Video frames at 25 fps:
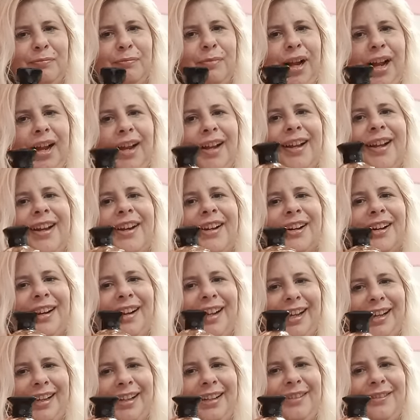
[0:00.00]
by
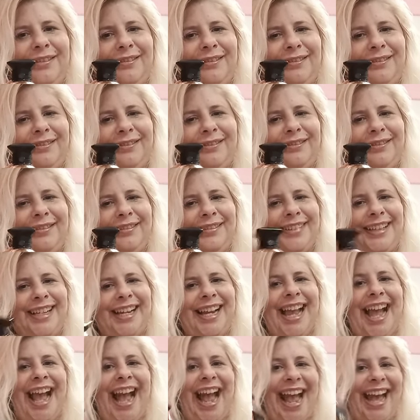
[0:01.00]
Guerlain.
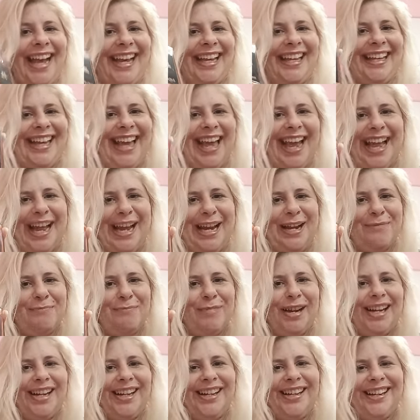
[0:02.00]
Again,
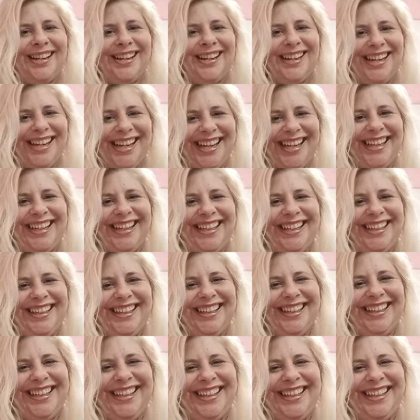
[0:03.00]
by Guerlain.